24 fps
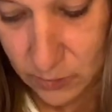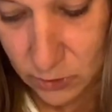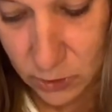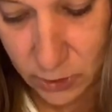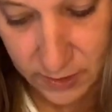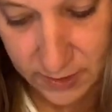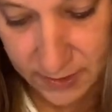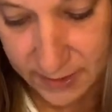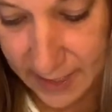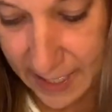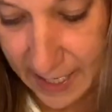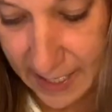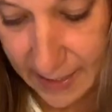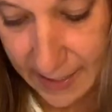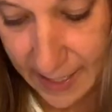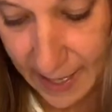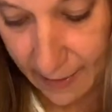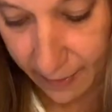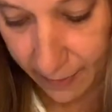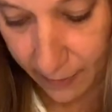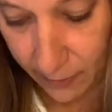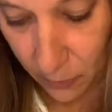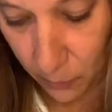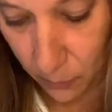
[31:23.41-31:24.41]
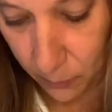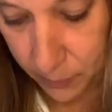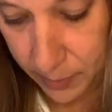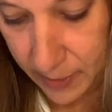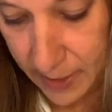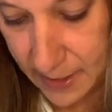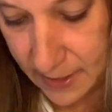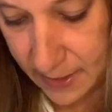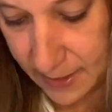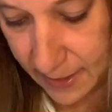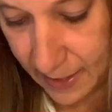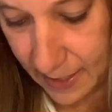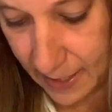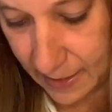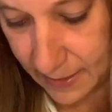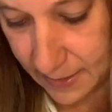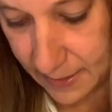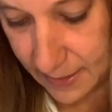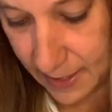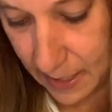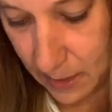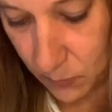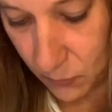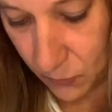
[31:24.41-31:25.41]
Just take that little piece of
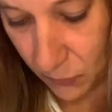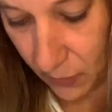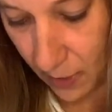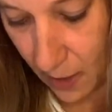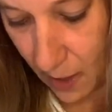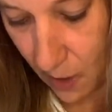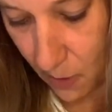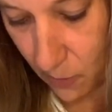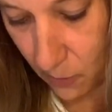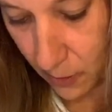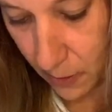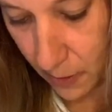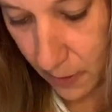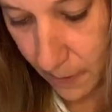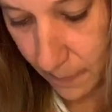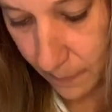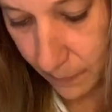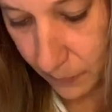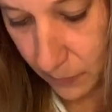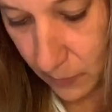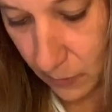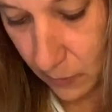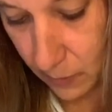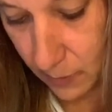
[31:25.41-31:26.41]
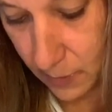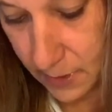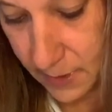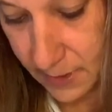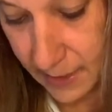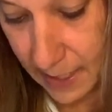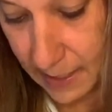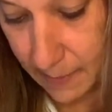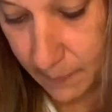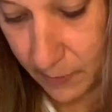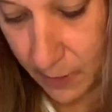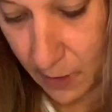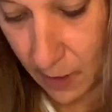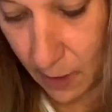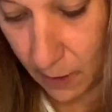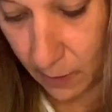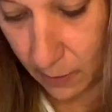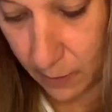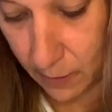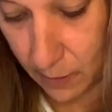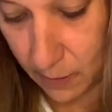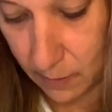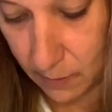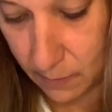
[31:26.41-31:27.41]
that same flour or the same
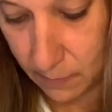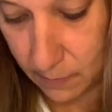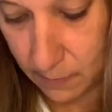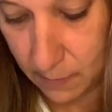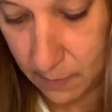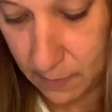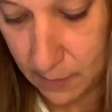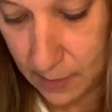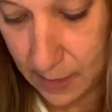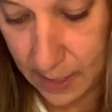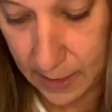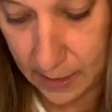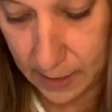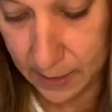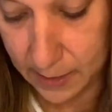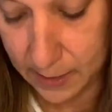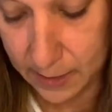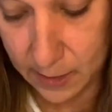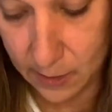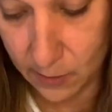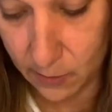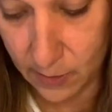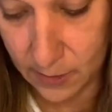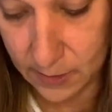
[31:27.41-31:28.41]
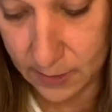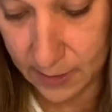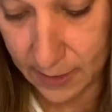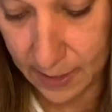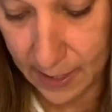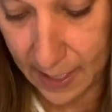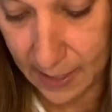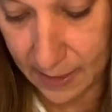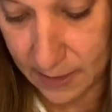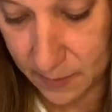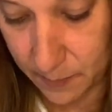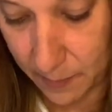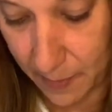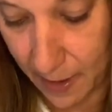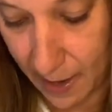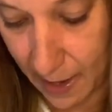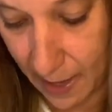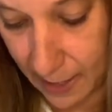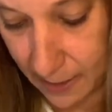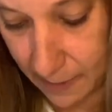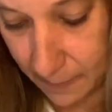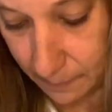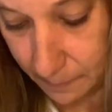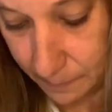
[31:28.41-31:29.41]
color and adhere it to that
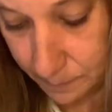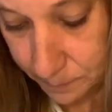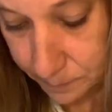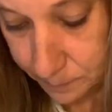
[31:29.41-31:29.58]
spot.